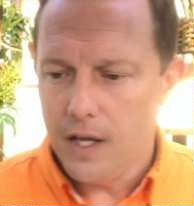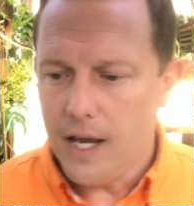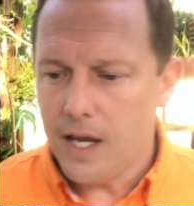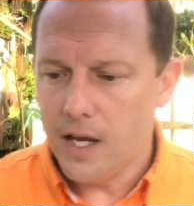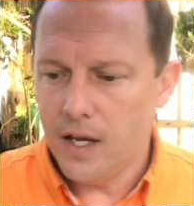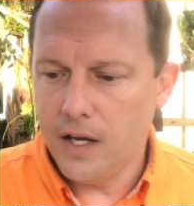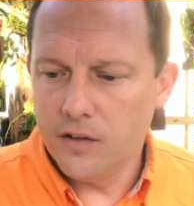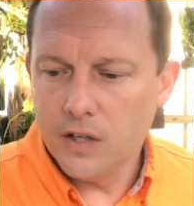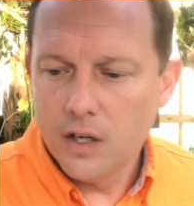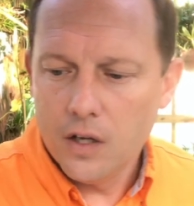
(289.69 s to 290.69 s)

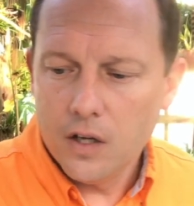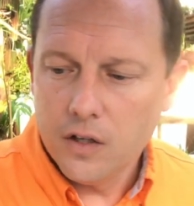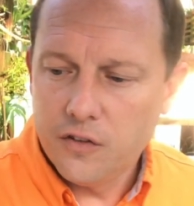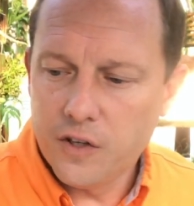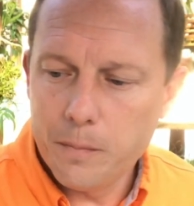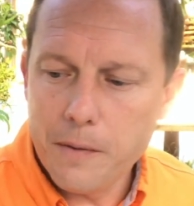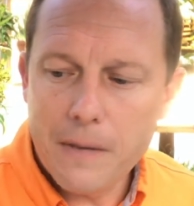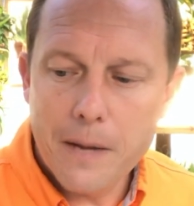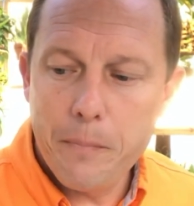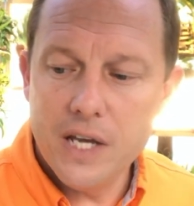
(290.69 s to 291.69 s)
and some of
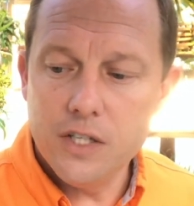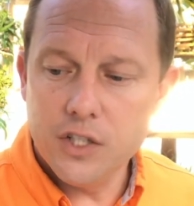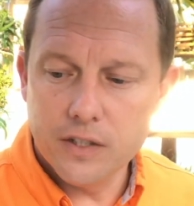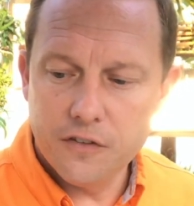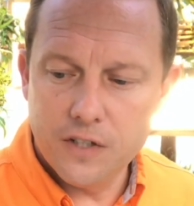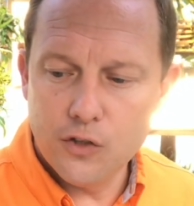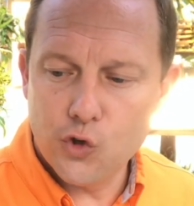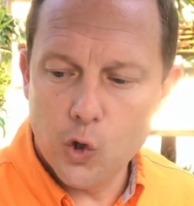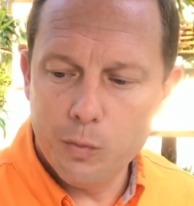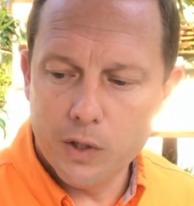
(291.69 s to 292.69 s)
my pendulous
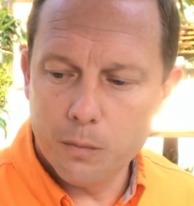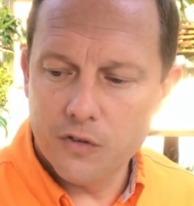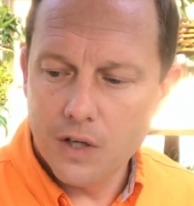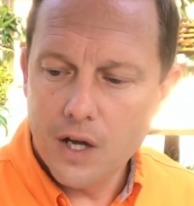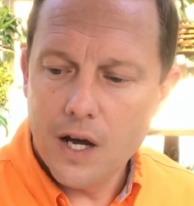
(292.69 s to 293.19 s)
dendrobiums